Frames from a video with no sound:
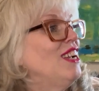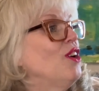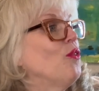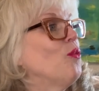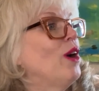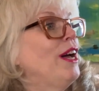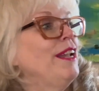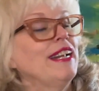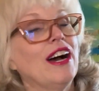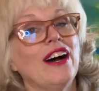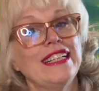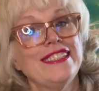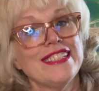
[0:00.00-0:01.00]
one. Now,
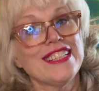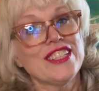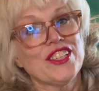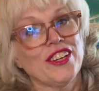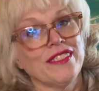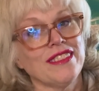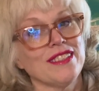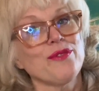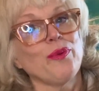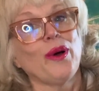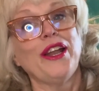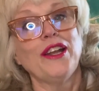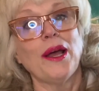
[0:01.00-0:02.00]
I did start this
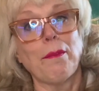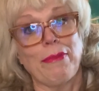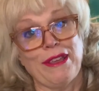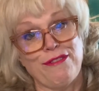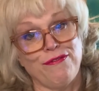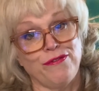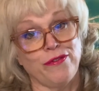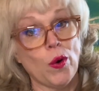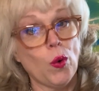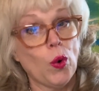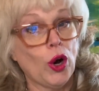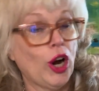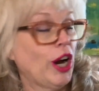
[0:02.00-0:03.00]
one
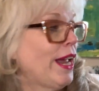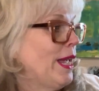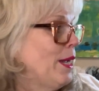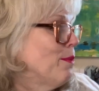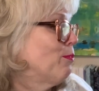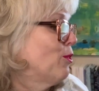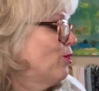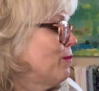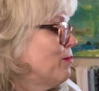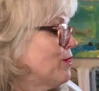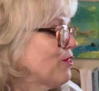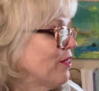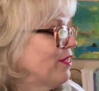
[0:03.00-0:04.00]
before April,
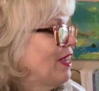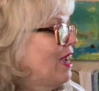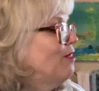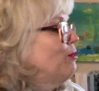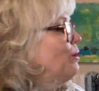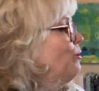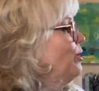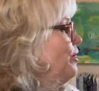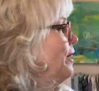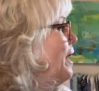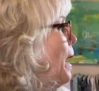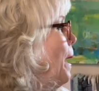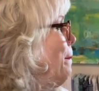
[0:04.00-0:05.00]
so that one will
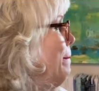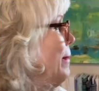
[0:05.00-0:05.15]
not